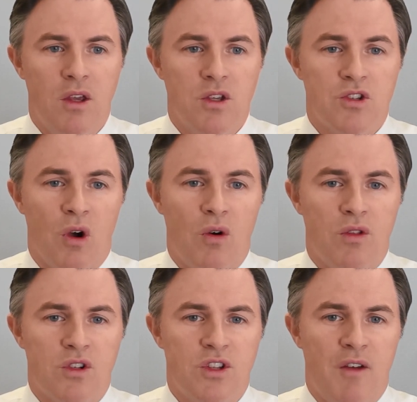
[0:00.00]
So
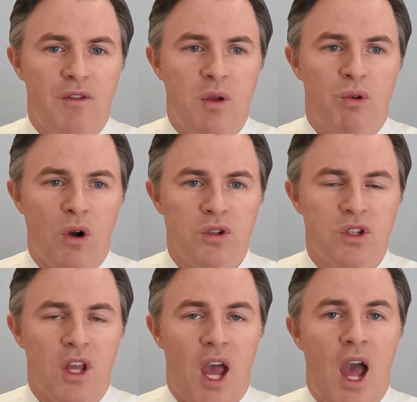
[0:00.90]
there's definitely pros
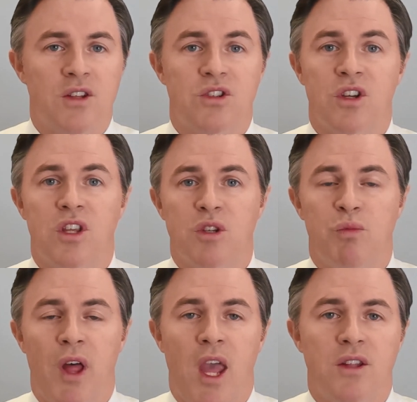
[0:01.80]
and cons to these
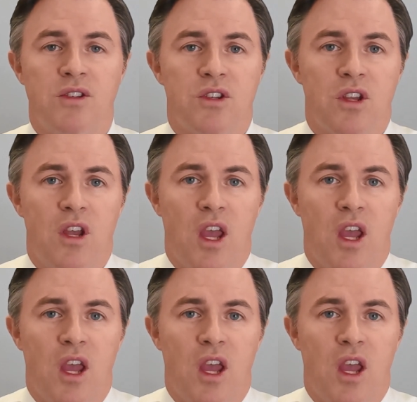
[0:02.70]
plans,